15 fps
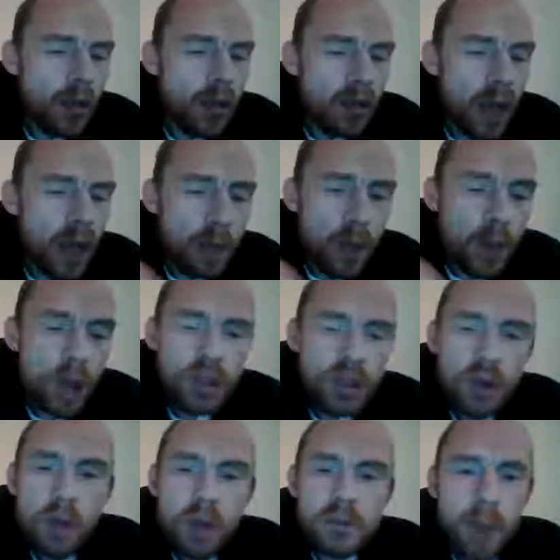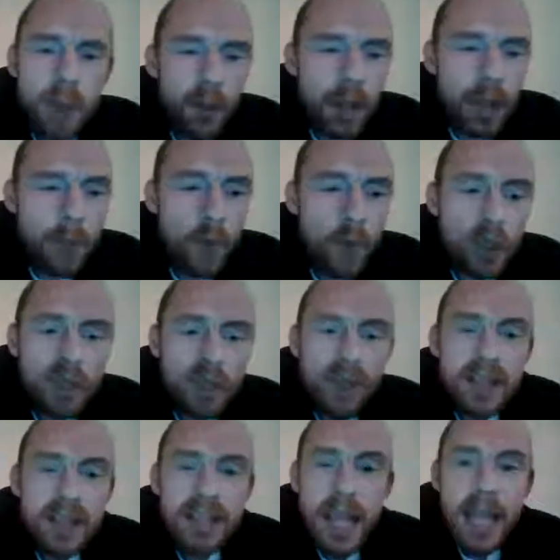that person comes back with that positive
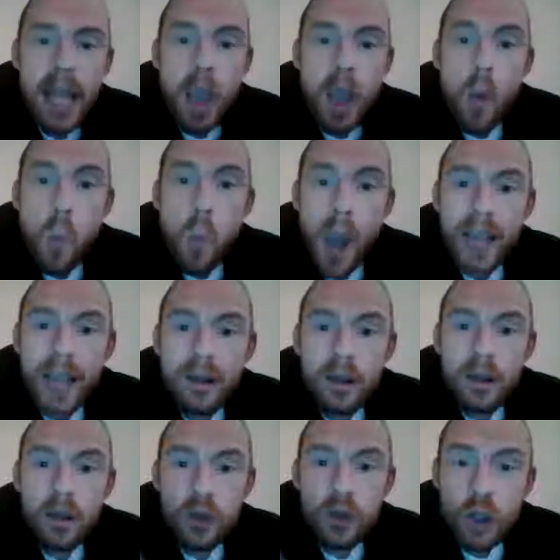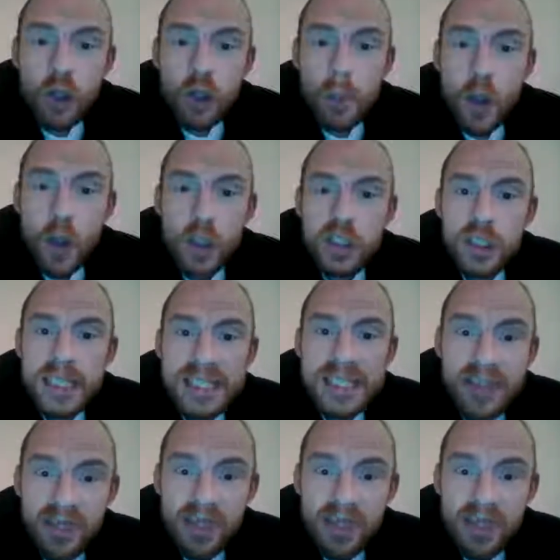answer while the other person is